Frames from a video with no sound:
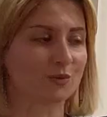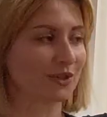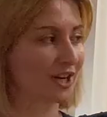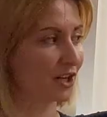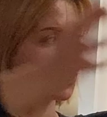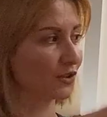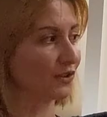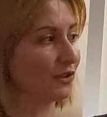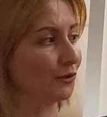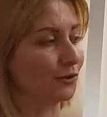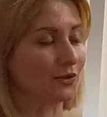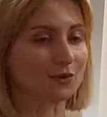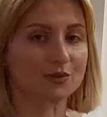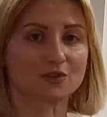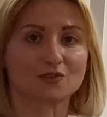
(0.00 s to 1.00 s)
We're actually
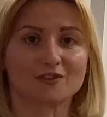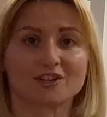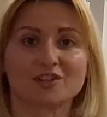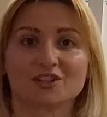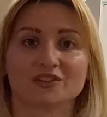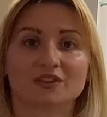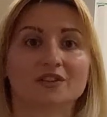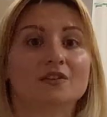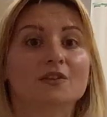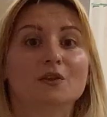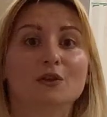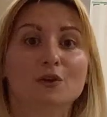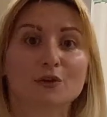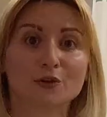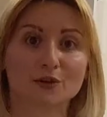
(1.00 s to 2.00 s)
also stretching the
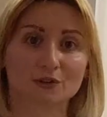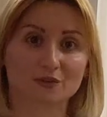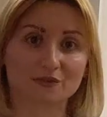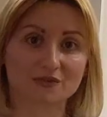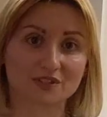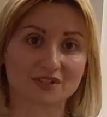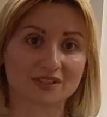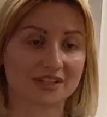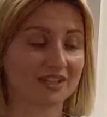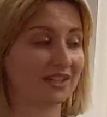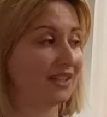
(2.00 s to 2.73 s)
nerves.